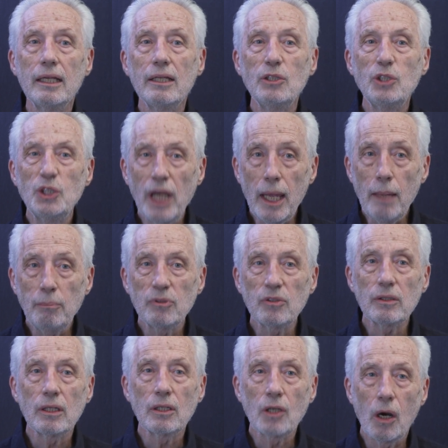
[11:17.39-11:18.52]
shapes,
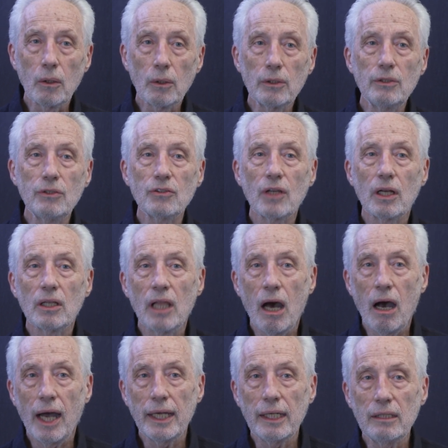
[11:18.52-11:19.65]
colors,
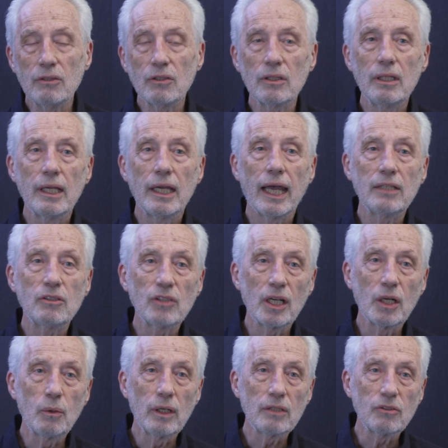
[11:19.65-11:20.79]
lines,
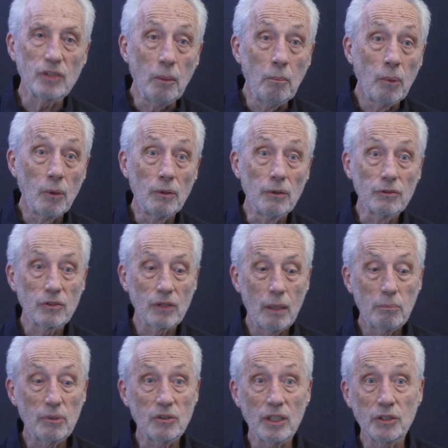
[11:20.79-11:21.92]
etc., symbols,
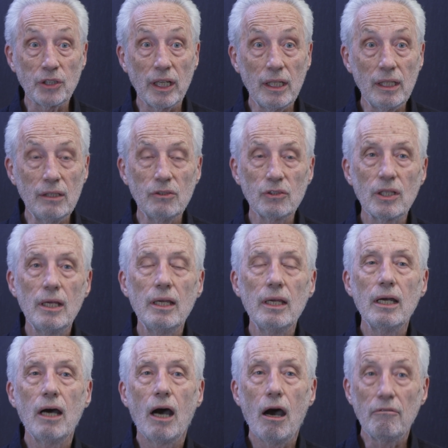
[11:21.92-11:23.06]
positions
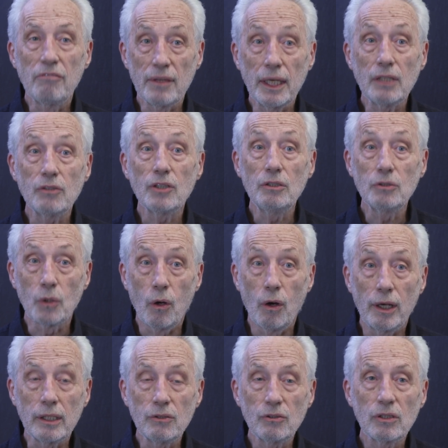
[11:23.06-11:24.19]
of things in
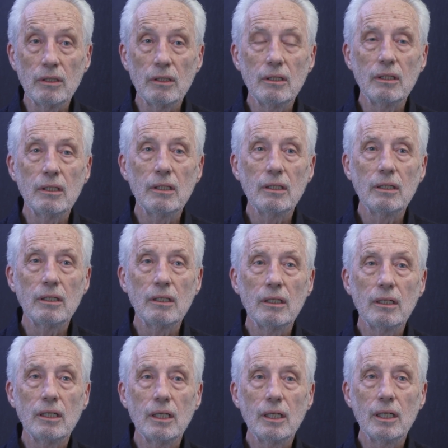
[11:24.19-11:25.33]
drawings
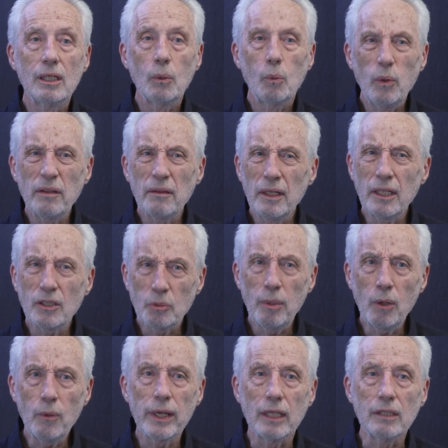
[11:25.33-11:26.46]
with an
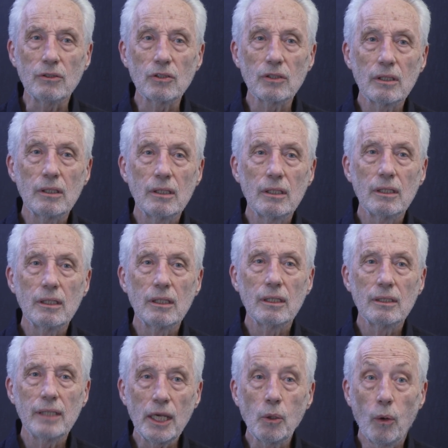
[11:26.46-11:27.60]
experience.
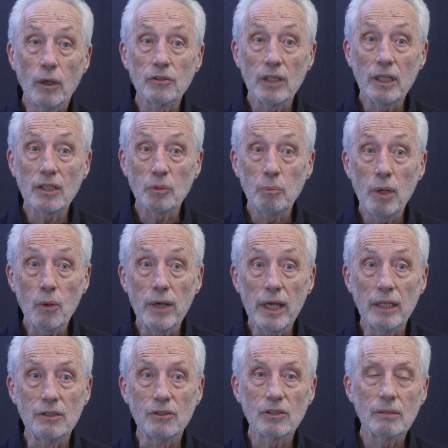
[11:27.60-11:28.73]
They cause an
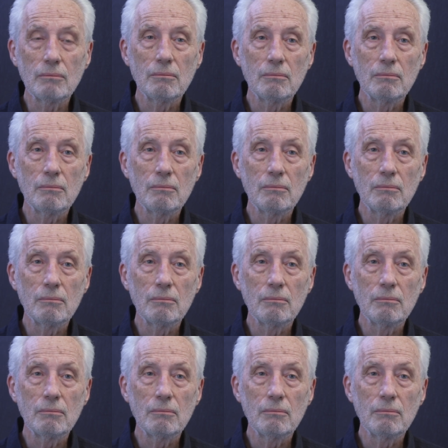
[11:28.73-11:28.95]
experience.